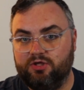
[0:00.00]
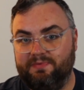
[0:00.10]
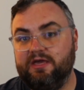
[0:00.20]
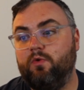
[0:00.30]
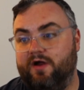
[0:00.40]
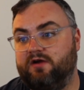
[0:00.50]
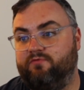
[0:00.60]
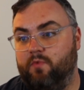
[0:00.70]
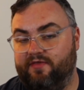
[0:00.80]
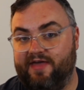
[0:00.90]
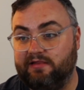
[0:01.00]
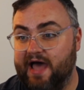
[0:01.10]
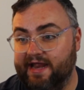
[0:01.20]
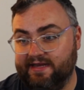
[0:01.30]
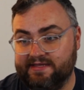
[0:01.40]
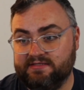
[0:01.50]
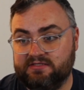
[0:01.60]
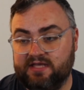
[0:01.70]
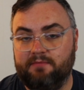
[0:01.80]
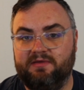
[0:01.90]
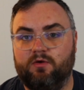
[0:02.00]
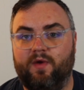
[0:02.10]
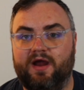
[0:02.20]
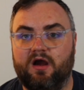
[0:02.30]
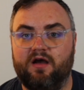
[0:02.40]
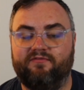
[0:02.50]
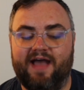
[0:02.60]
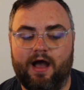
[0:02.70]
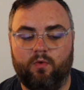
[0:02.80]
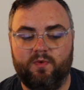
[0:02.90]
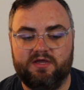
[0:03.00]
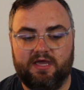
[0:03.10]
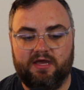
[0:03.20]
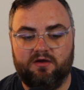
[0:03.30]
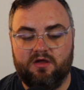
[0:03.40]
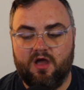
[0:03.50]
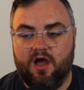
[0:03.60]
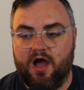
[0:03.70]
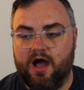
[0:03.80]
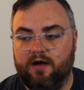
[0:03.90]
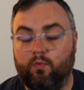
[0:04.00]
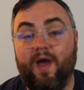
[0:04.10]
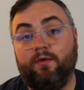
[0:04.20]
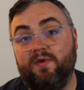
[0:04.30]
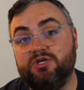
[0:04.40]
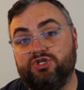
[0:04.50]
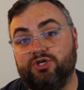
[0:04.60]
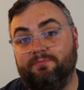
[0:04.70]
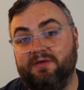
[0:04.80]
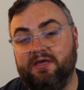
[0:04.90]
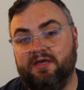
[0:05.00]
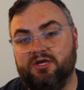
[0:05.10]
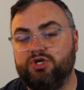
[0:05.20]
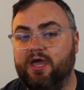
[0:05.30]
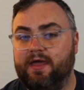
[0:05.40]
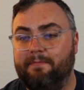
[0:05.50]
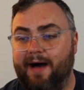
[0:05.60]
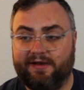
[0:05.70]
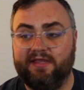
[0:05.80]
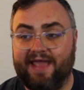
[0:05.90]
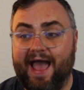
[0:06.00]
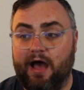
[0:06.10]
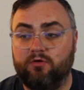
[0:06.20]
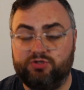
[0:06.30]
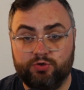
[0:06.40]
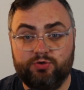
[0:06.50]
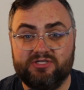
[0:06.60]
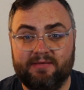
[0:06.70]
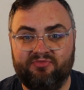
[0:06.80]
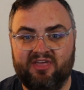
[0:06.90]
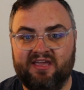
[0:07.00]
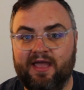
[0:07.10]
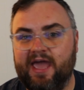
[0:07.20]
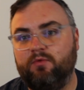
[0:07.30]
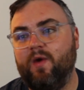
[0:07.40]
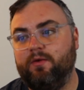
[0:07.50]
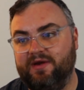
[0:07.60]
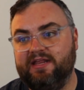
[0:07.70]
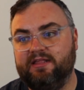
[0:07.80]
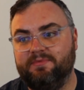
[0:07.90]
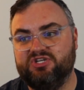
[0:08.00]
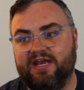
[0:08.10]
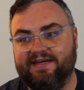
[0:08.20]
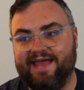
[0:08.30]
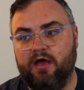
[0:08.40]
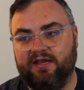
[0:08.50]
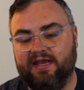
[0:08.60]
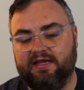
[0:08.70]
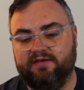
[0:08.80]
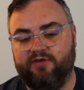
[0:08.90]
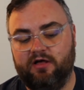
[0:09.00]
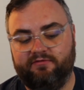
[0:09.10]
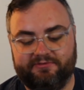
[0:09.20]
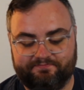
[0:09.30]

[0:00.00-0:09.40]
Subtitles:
Be aware of where that line is, and be aware of how we can, when we should be modeling how to do something and when we need to be shutting down and getting involved.